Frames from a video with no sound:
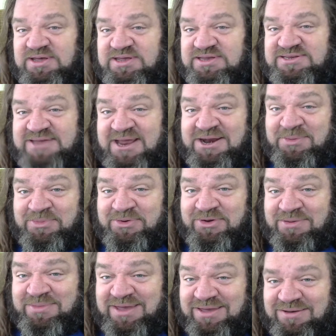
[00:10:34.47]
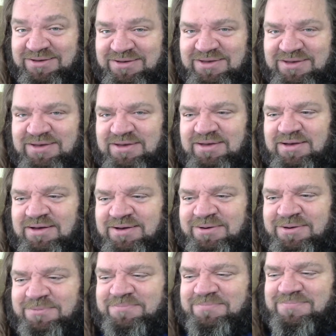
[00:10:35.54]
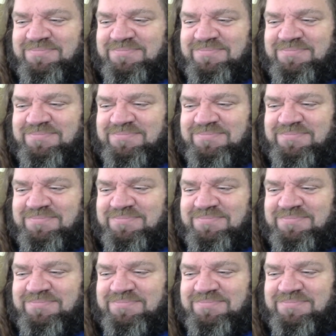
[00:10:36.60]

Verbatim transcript: send them to me. Um,